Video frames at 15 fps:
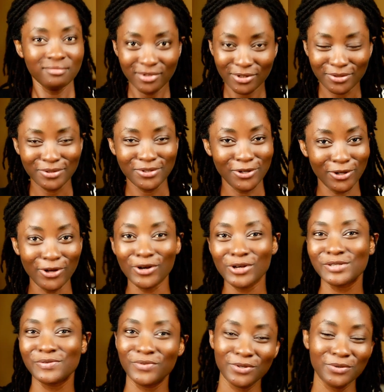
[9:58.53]
your
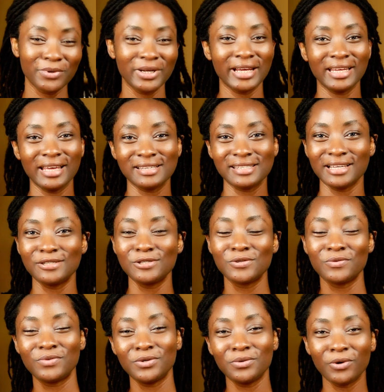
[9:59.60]
locks feel, whether they are starting
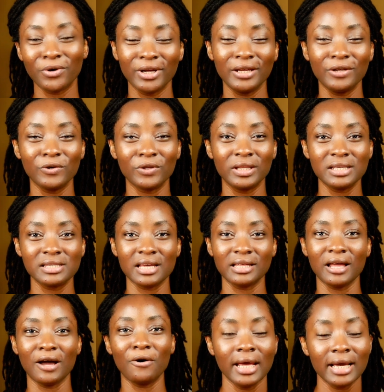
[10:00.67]
to feel oily or things
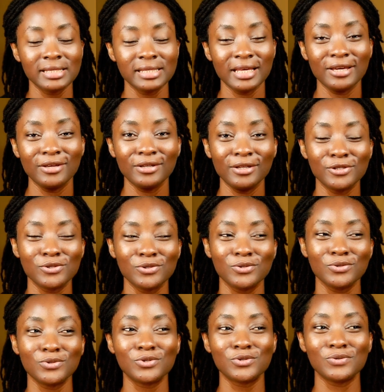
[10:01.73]
like that. Next thing you need to do